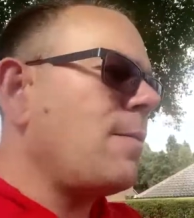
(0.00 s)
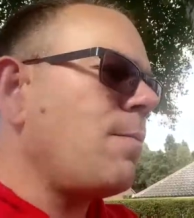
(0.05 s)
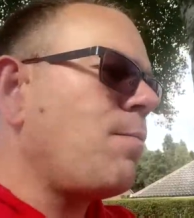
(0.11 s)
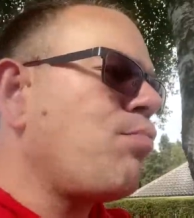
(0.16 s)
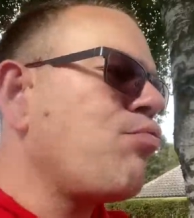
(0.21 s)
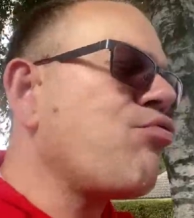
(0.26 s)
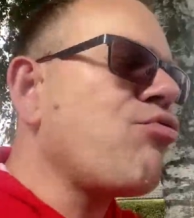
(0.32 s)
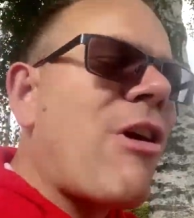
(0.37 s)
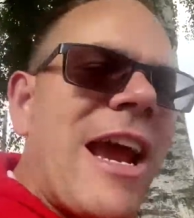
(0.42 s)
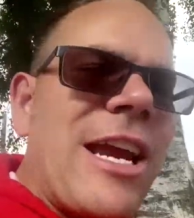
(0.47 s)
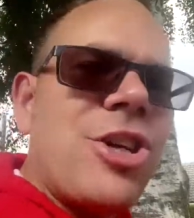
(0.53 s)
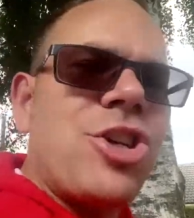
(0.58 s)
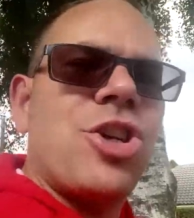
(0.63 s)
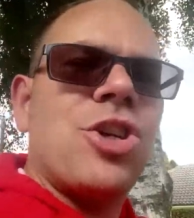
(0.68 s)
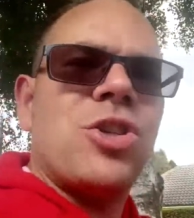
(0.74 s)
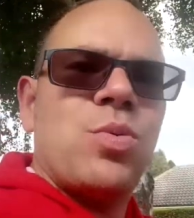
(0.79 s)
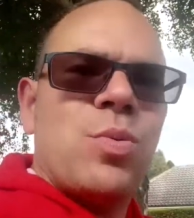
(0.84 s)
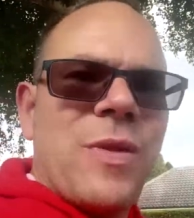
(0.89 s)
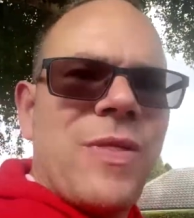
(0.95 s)

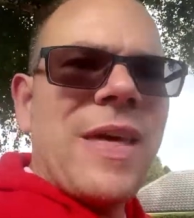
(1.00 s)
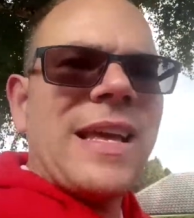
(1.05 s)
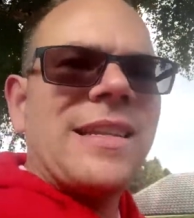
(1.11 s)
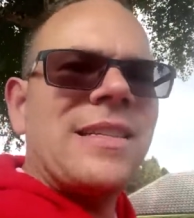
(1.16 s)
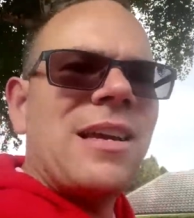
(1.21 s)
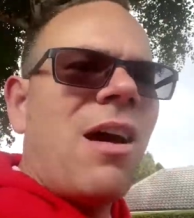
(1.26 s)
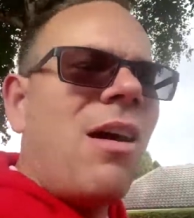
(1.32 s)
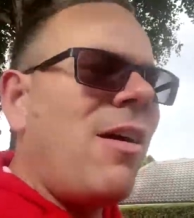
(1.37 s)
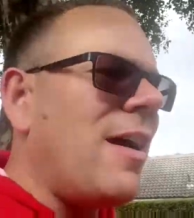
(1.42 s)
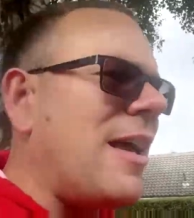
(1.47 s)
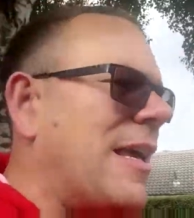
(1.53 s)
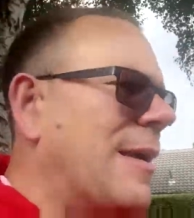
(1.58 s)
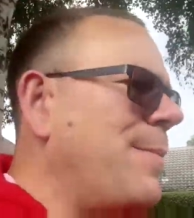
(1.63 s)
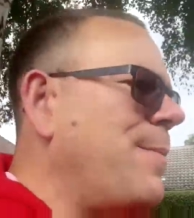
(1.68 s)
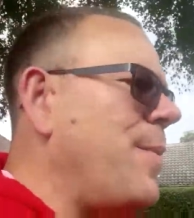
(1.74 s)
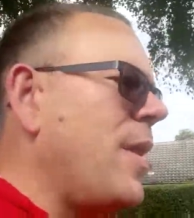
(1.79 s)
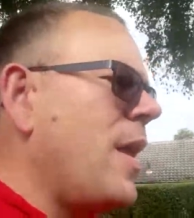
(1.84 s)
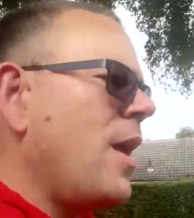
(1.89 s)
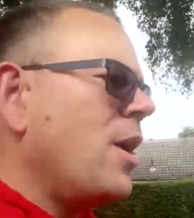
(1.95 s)
precious with their
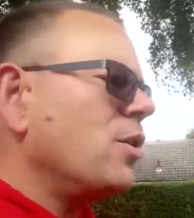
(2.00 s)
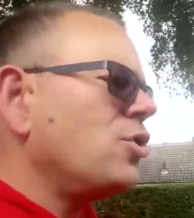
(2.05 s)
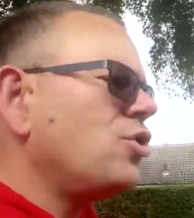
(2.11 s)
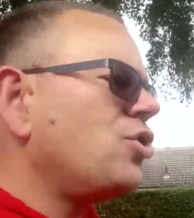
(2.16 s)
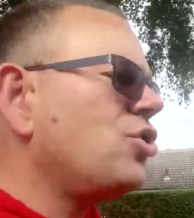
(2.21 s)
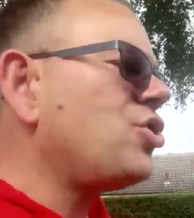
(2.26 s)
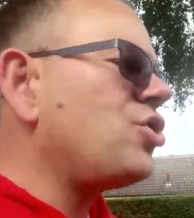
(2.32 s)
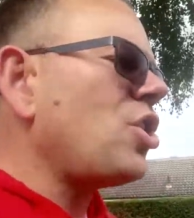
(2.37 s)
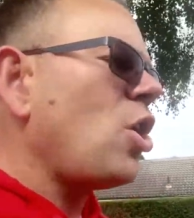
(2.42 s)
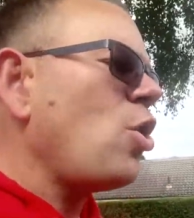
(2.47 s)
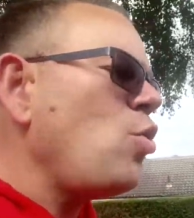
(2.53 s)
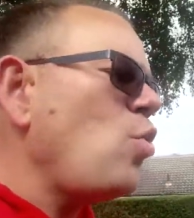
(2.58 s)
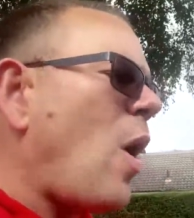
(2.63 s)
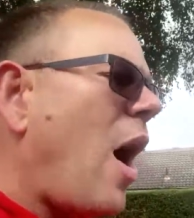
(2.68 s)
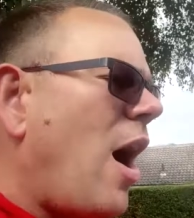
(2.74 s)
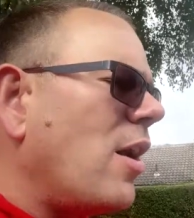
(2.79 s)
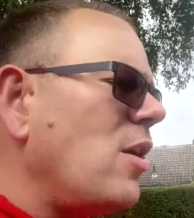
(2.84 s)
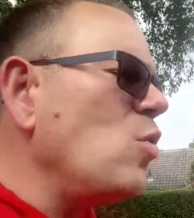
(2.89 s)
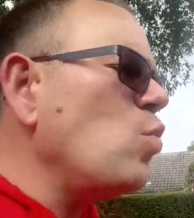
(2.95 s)
time, so
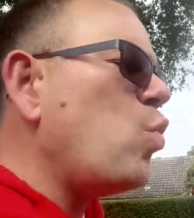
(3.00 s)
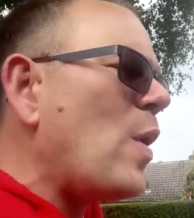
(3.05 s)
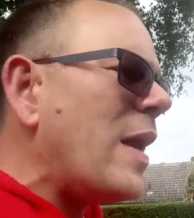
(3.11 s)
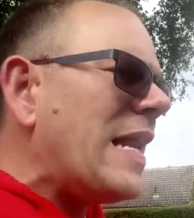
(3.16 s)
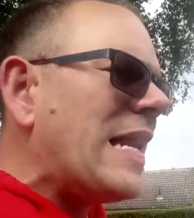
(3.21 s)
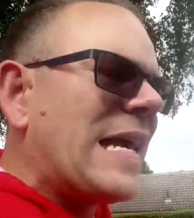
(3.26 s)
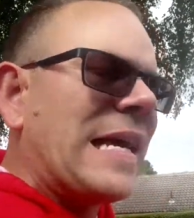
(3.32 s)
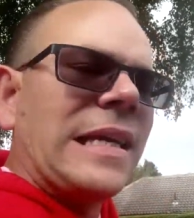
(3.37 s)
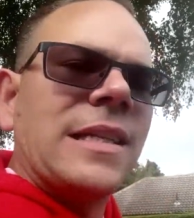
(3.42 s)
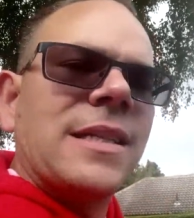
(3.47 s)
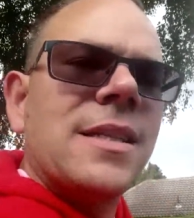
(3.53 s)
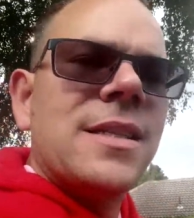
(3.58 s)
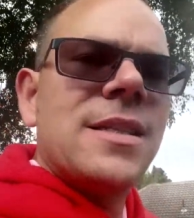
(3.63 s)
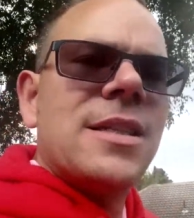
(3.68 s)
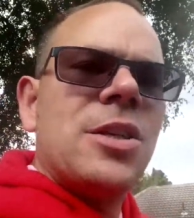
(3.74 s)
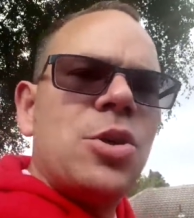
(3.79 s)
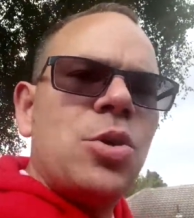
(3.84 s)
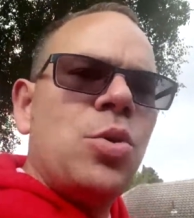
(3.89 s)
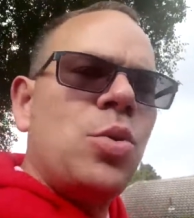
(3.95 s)
unwilling
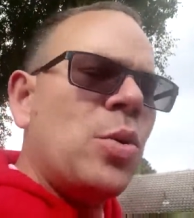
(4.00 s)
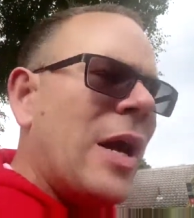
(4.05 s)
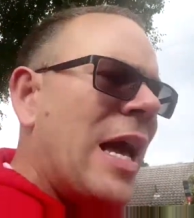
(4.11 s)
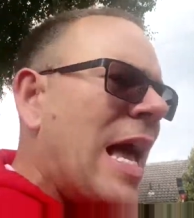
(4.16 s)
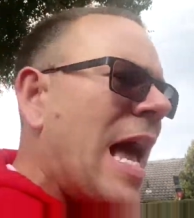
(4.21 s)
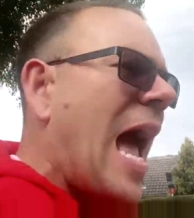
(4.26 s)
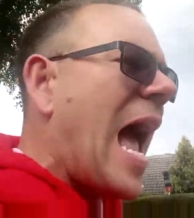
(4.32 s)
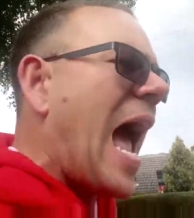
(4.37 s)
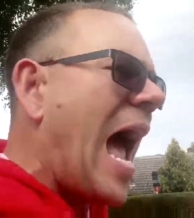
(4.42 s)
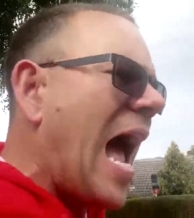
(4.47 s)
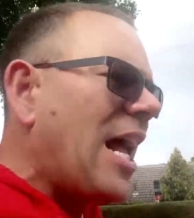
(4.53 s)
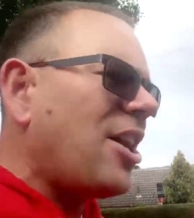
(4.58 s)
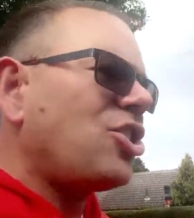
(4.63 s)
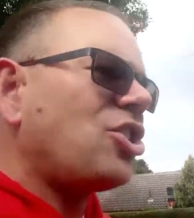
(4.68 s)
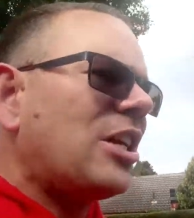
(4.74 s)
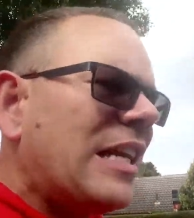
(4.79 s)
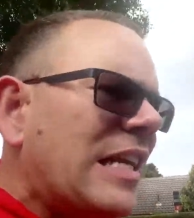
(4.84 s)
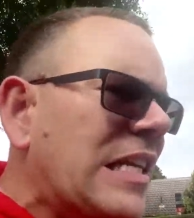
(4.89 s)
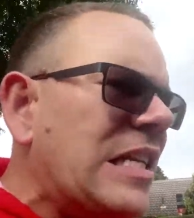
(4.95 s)
to
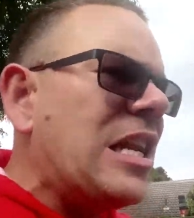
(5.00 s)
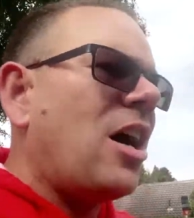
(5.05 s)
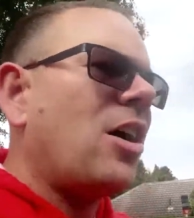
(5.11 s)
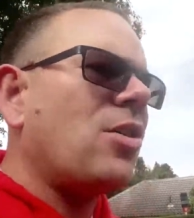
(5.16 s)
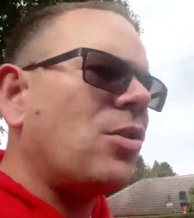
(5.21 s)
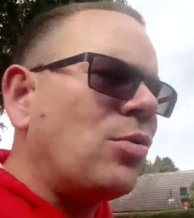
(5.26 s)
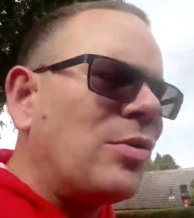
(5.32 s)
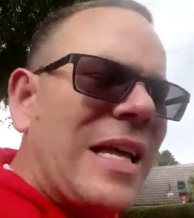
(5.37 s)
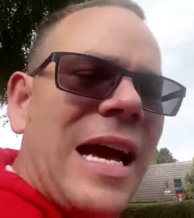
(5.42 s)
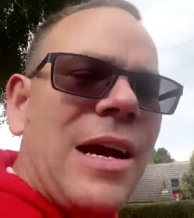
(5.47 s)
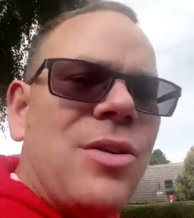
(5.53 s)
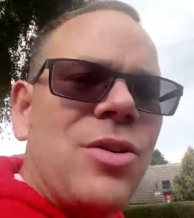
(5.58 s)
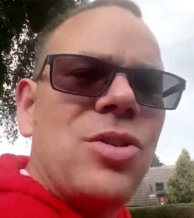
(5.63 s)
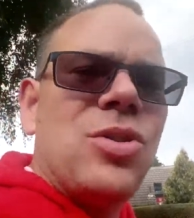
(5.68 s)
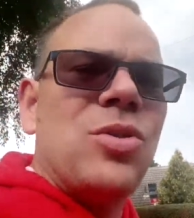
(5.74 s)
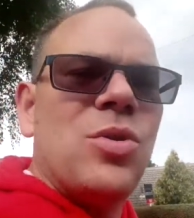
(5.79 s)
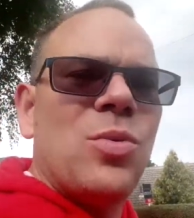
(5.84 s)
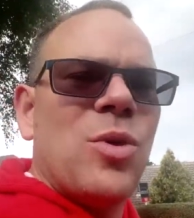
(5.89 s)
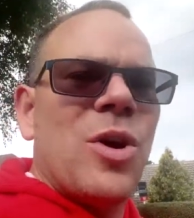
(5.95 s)
actually knuckle down and
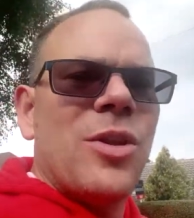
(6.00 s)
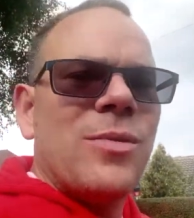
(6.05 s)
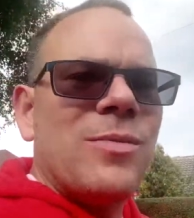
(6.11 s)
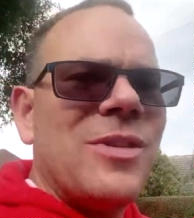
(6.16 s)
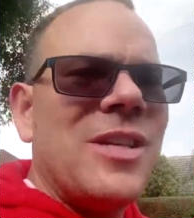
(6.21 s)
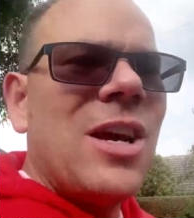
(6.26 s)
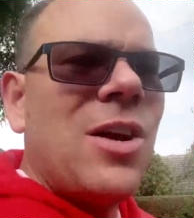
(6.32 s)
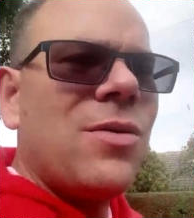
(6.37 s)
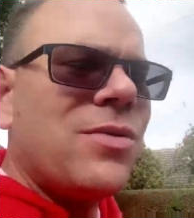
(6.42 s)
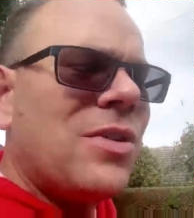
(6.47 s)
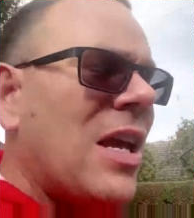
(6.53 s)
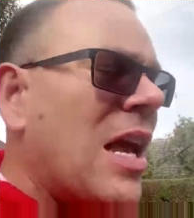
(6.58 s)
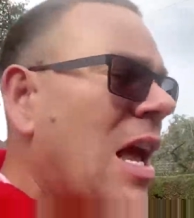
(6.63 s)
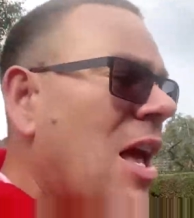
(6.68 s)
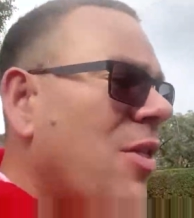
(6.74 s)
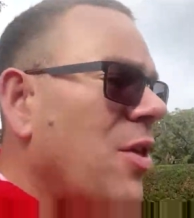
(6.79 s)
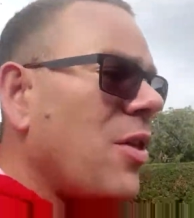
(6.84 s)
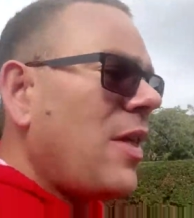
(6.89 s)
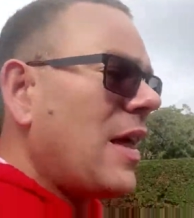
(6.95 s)
do the work themselves,
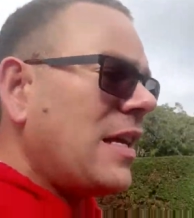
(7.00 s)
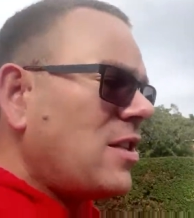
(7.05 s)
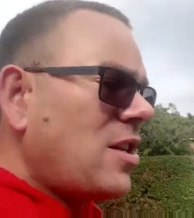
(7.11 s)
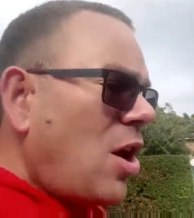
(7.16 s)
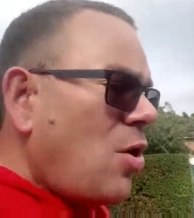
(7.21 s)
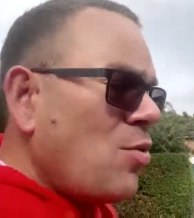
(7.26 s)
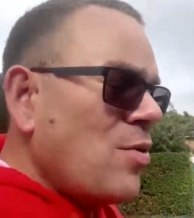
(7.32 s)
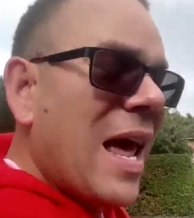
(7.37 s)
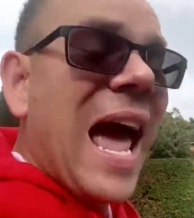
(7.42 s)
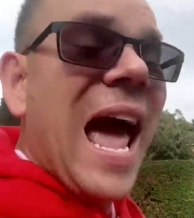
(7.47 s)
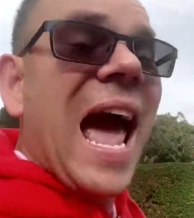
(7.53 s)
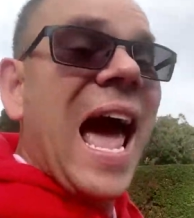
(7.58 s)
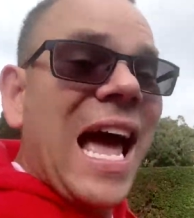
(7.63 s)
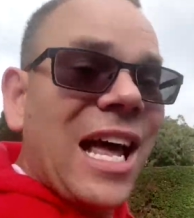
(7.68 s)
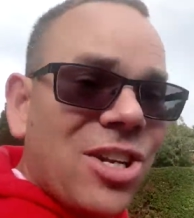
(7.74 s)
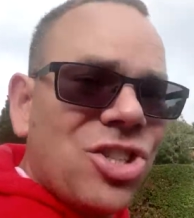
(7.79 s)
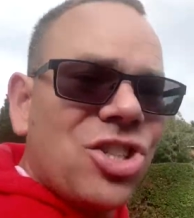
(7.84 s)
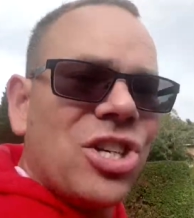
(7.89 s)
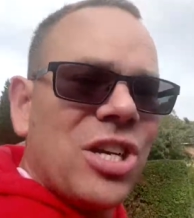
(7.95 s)
that they don't
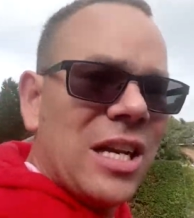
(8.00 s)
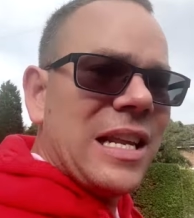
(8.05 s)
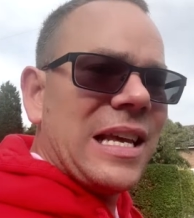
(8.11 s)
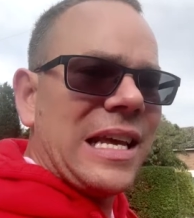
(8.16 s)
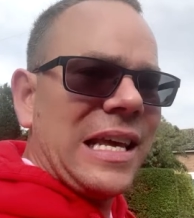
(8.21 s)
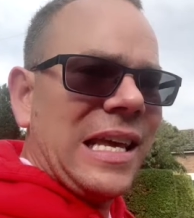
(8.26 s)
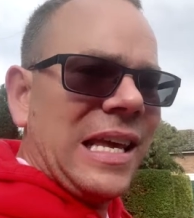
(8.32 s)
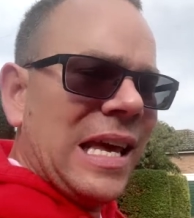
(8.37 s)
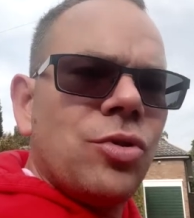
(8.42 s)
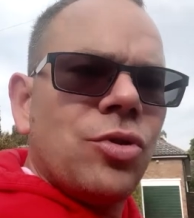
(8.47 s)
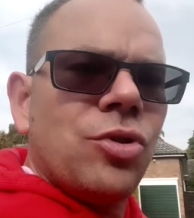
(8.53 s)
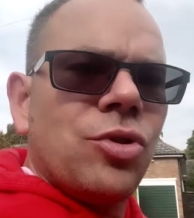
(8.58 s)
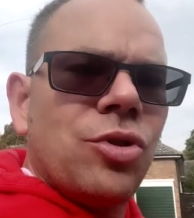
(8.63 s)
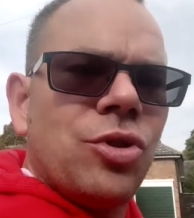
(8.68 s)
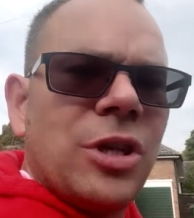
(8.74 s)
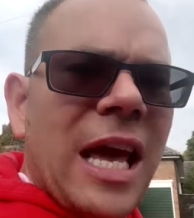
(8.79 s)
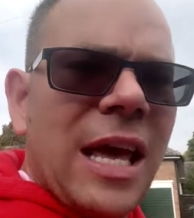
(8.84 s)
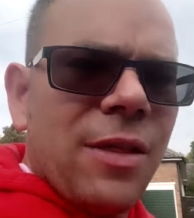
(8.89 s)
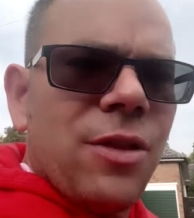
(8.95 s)
actually
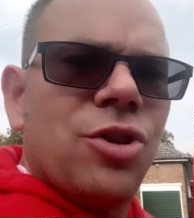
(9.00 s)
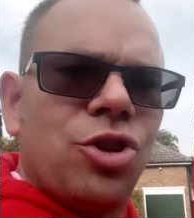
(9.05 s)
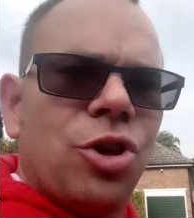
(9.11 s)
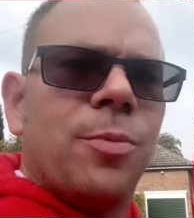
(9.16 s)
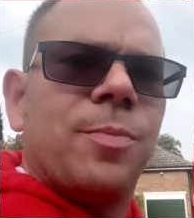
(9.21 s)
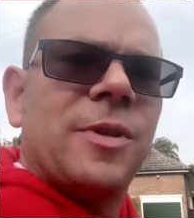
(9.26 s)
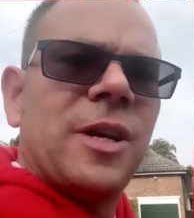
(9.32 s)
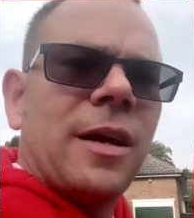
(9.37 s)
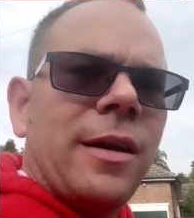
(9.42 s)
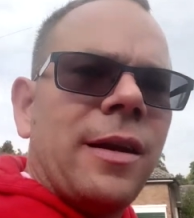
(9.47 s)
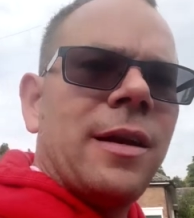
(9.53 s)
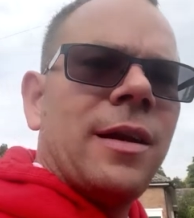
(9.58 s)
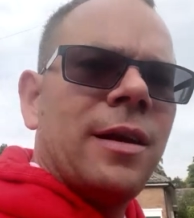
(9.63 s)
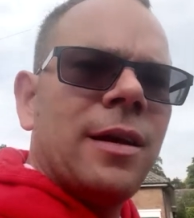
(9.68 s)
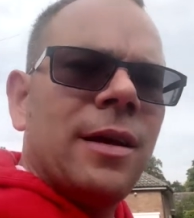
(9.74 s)
get the job done.